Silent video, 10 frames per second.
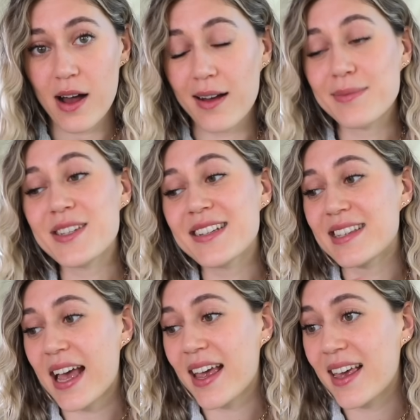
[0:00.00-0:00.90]
I'm just
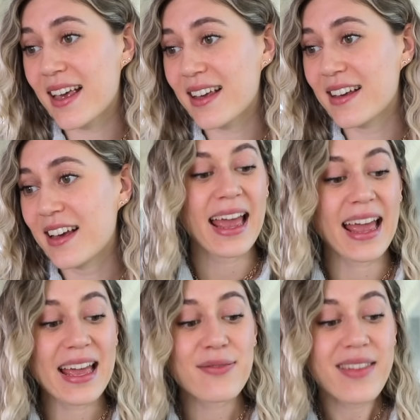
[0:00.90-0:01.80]
saying,
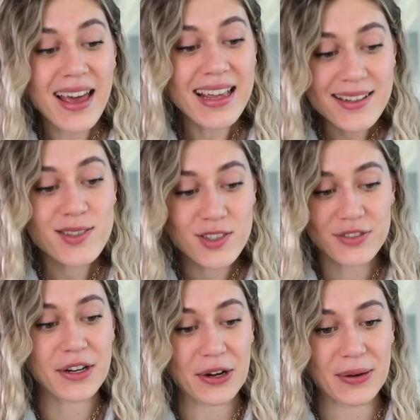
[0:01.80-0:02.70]
if that is
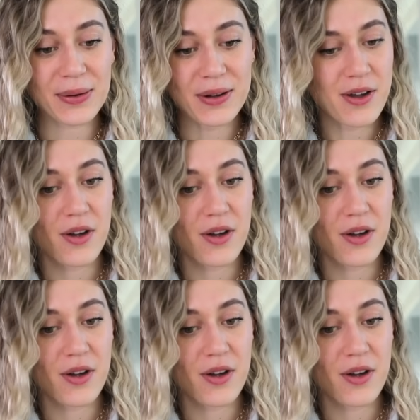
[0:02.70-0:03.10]
true,